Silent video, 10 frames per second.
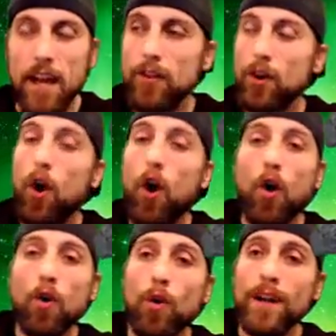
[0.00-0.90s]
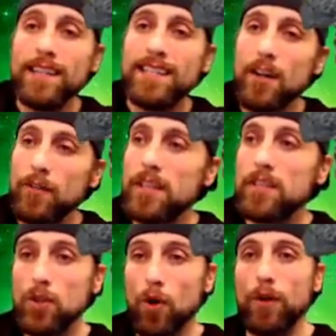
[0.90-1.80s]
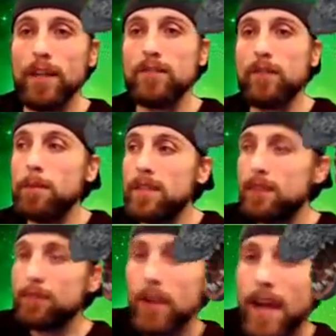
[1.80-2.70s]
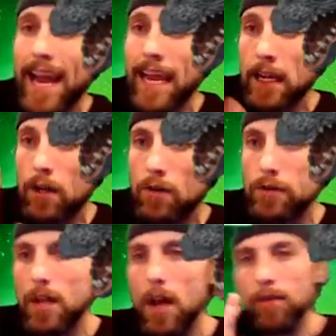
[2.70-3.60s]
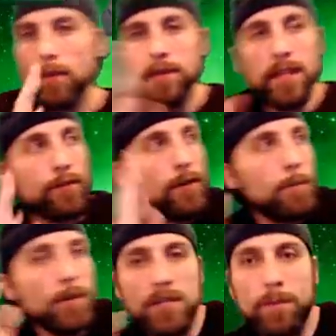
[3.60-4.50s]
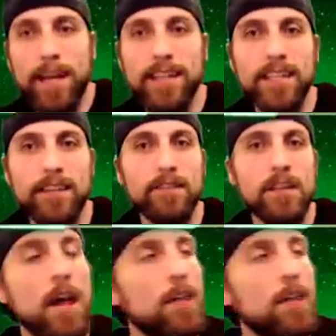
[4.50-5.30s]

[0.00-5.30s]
they're all going to tell these stories from different angles, from different perspectives.